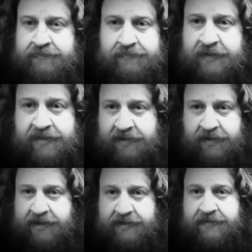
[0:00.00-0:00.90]
Nothing
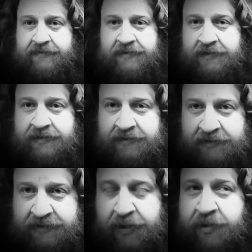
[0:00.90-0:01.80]
like it.
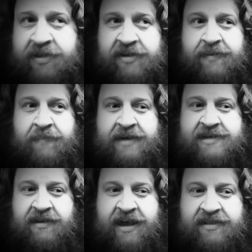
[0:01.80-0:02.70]
The only thing that makes
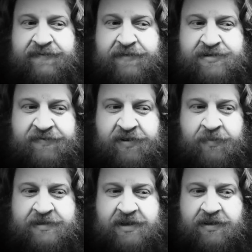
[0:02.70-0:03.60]
it like the first film
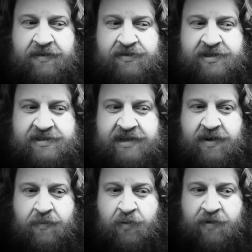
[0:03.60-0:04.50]
is that there's a
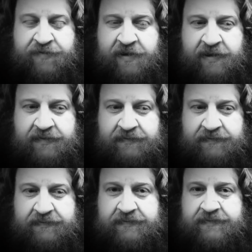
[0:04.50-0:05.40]
xenomorph in it.
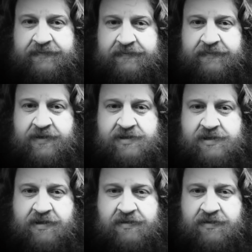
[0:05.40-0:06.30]

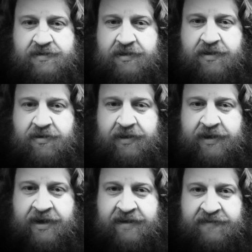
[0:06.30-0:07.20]
There's literally
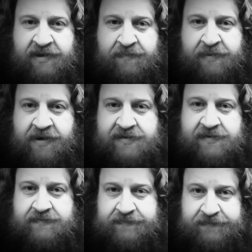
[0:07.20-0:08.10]
not even a comparison.
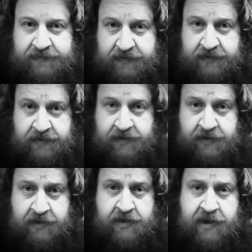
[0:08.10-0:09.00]

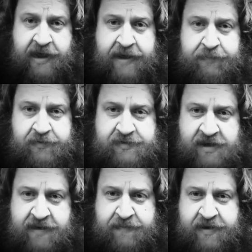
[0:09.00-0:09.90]
Apple's
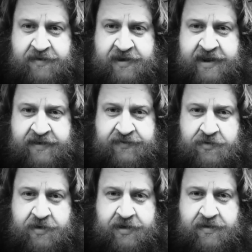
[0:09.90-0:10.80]
not better than
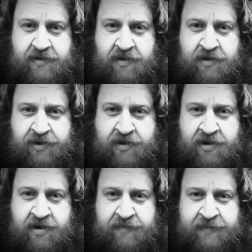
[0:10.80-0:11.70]
Android. All your
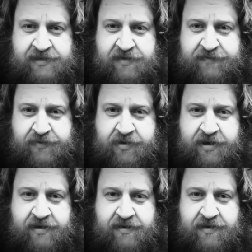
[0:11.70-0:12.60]
arguments are
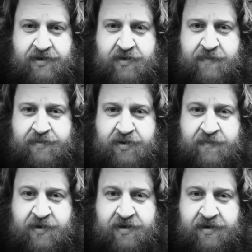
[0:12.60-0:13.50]
void. You're a
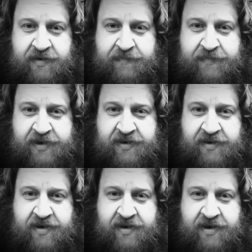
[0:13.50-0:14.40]
boomer, but
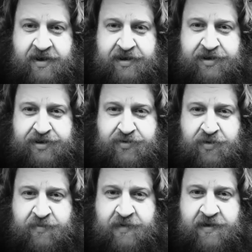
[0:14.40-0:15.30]
a good
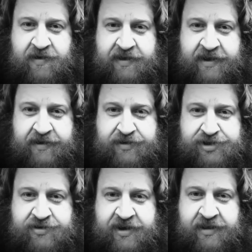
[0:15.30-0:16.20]
groomer, yet your
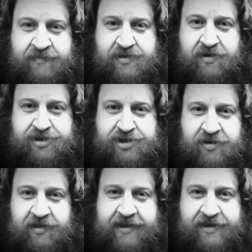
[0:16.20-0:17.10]
streams are
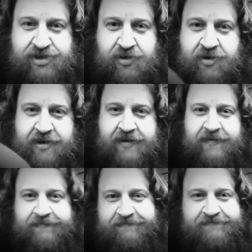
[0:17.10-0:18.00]
surely enjoyed.
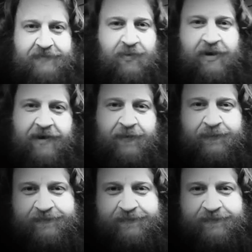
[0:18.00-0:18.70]
Wow.